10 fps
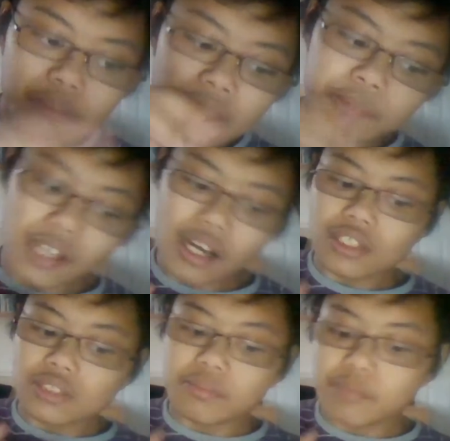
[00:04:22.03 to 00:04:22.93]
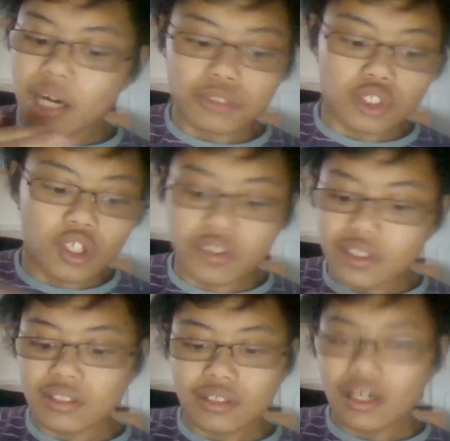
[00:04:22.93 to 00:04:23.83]
miss me, guys, but I'm
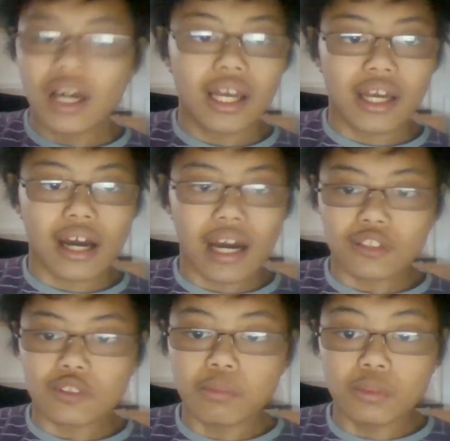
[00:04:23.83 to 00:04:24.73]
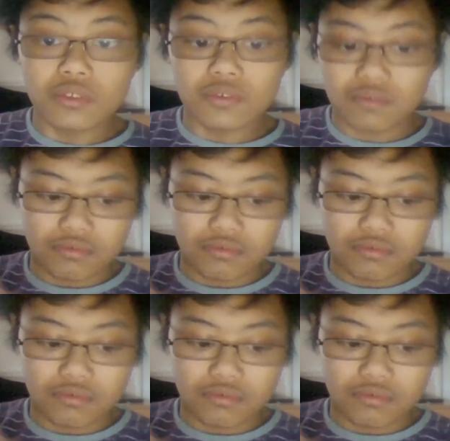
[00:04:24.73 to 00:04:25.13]
sorry. I had to move.